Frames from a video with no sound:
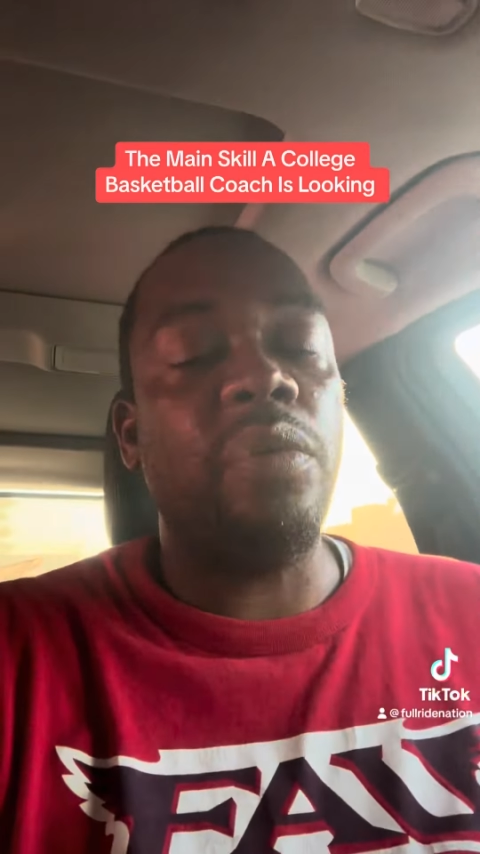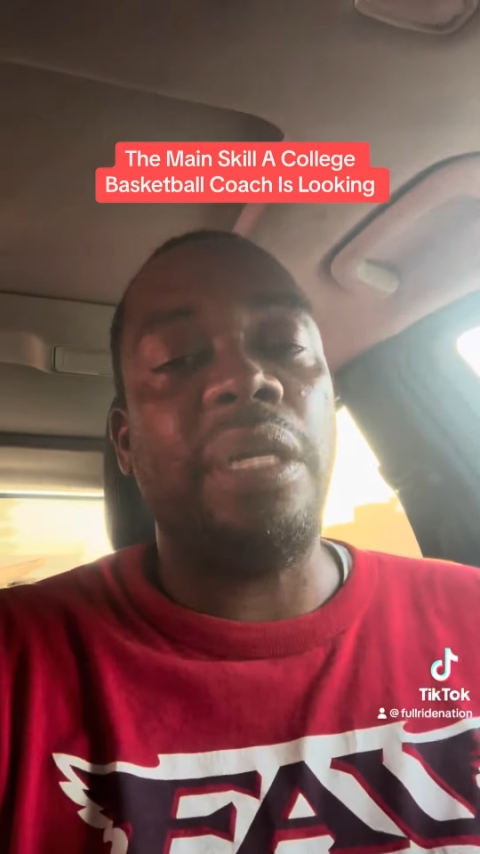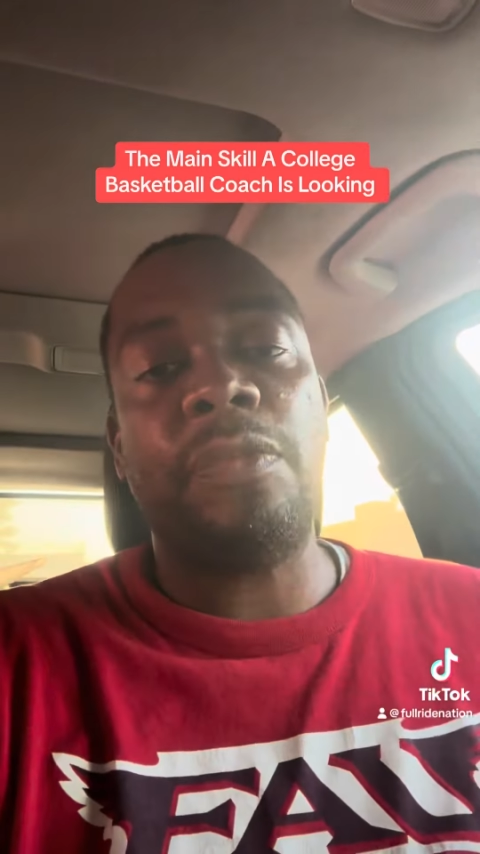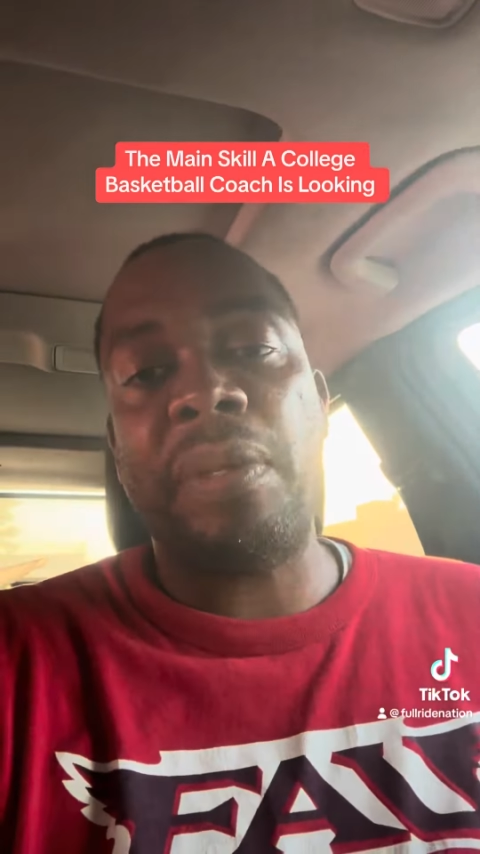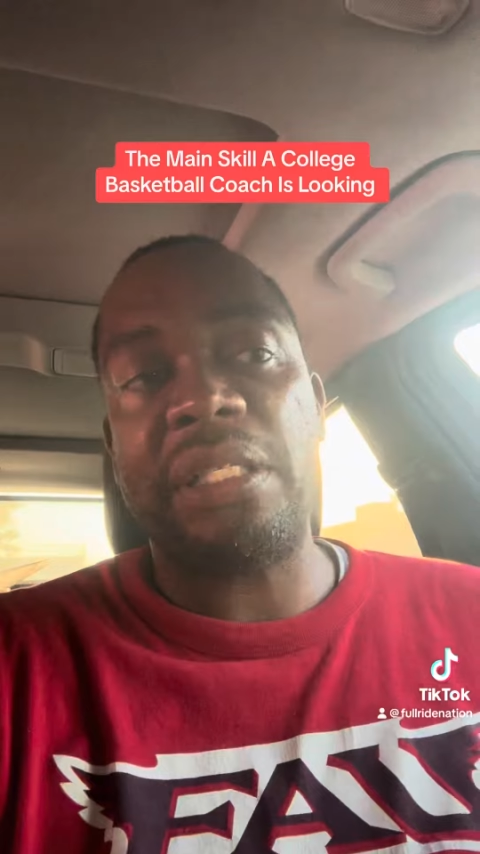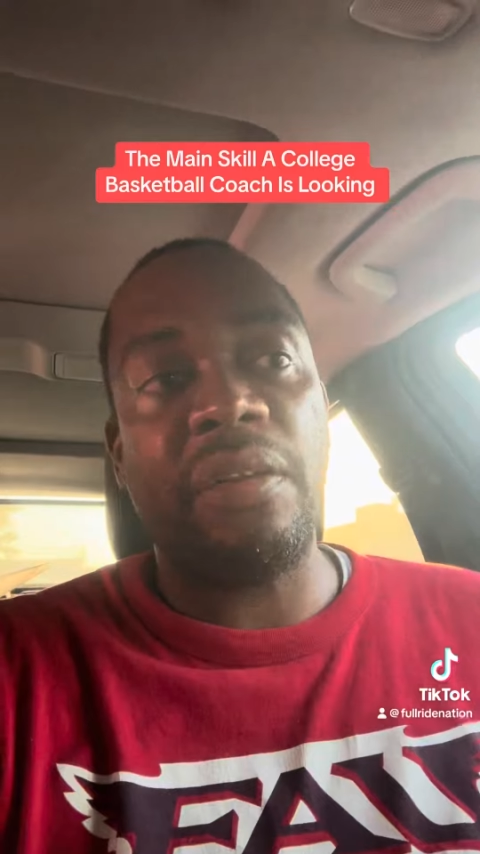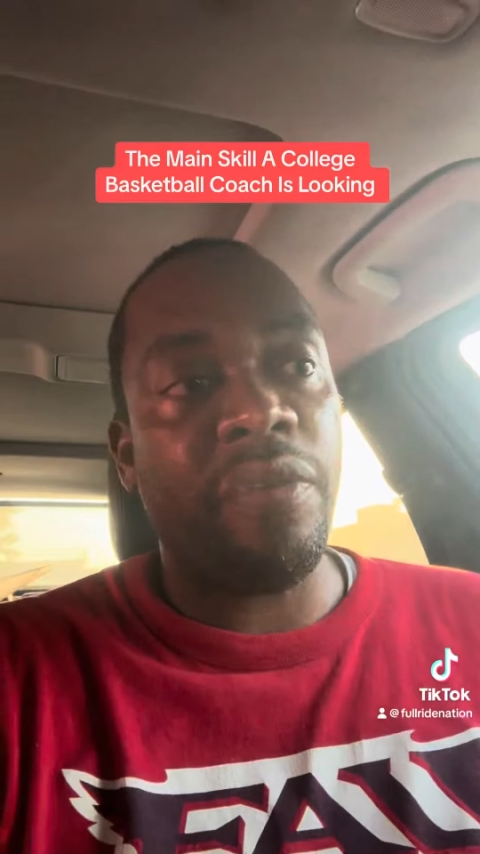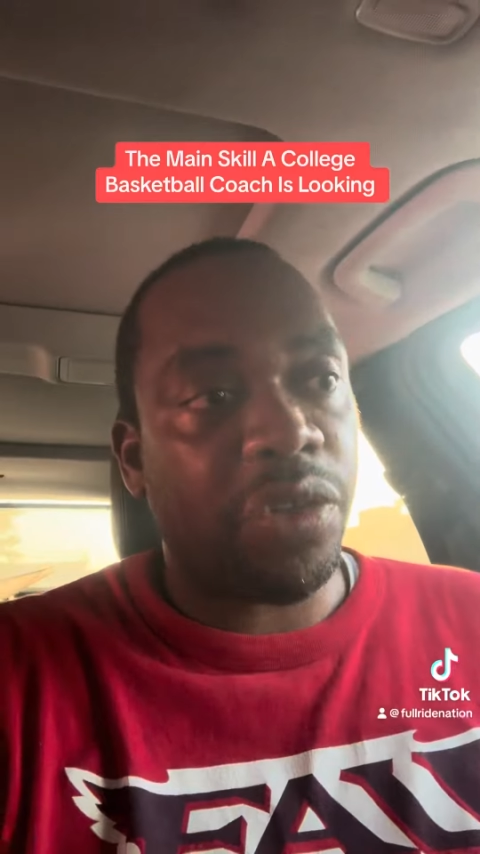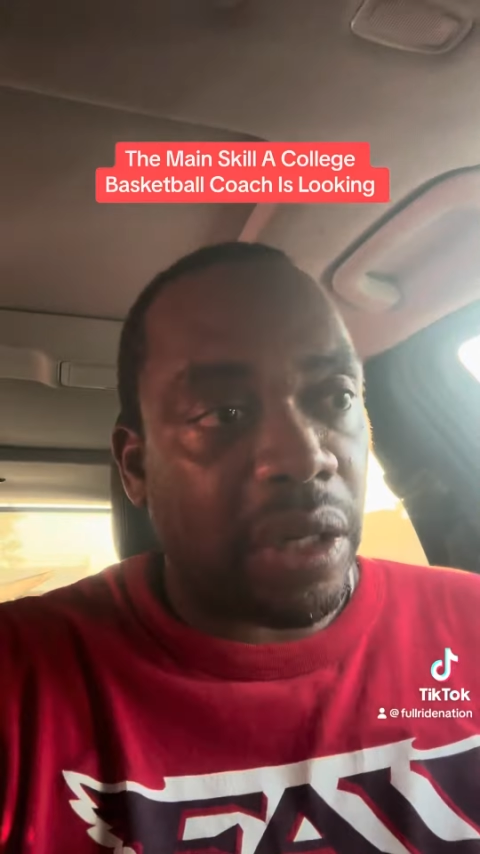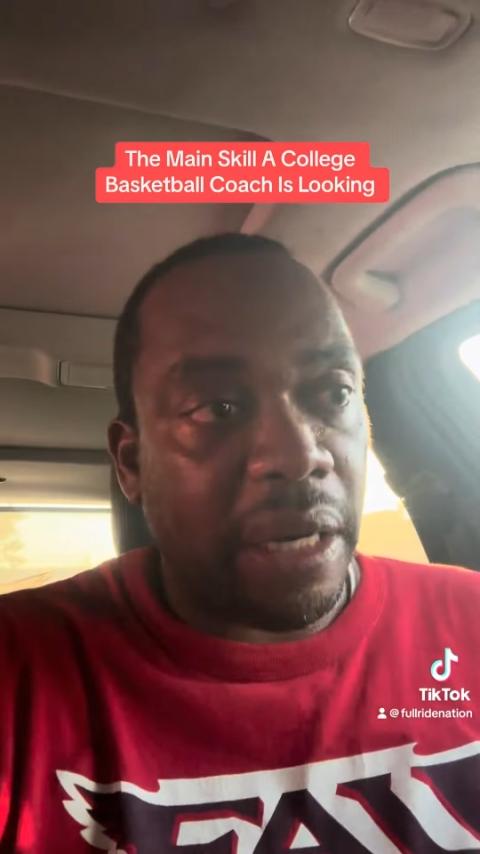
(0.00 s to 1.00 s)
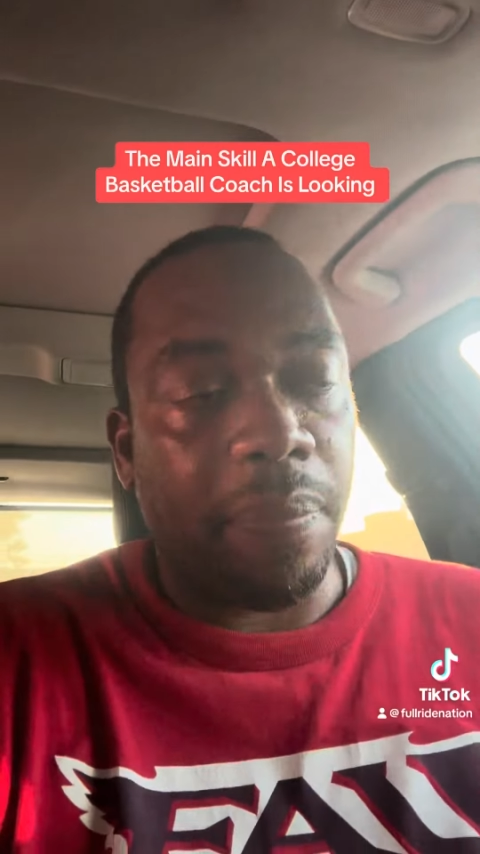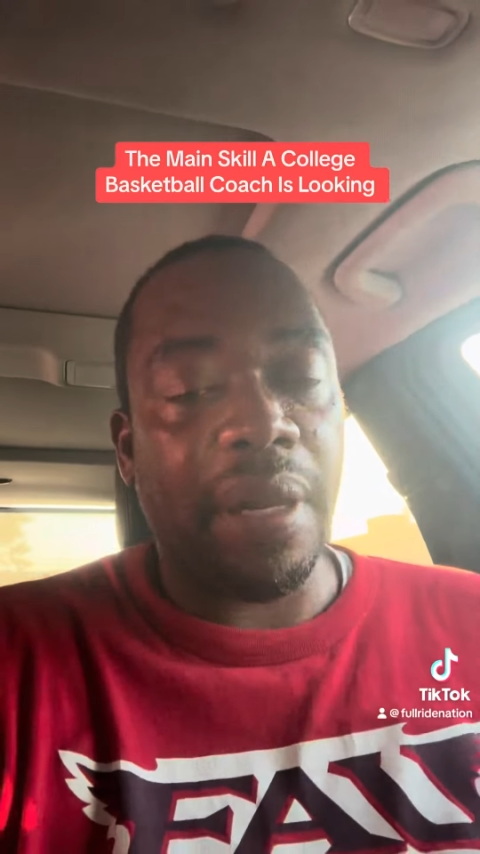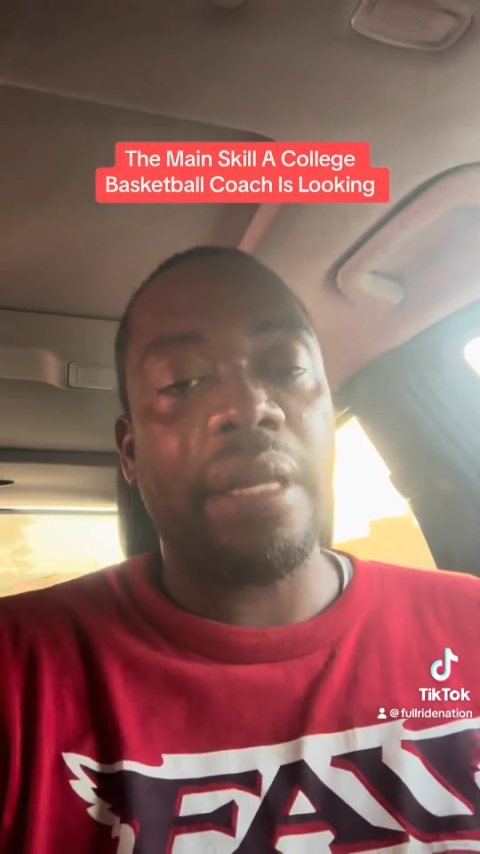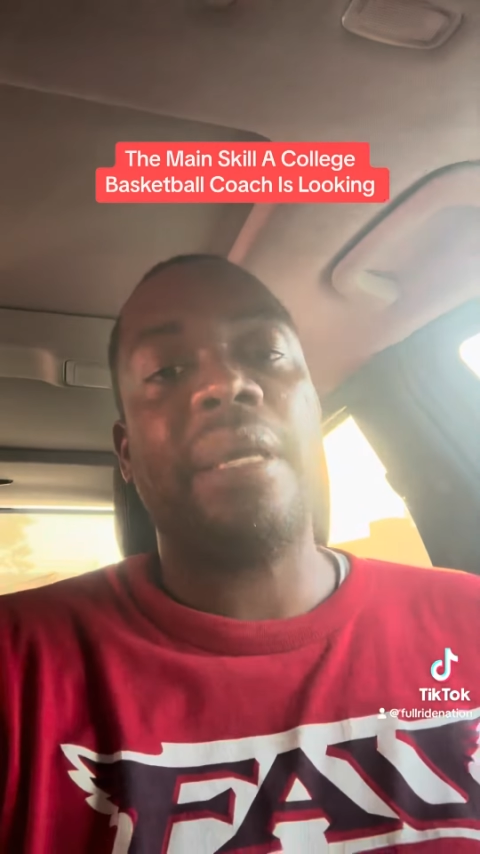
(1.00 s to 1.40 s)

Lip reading: and especially if you're trying to play in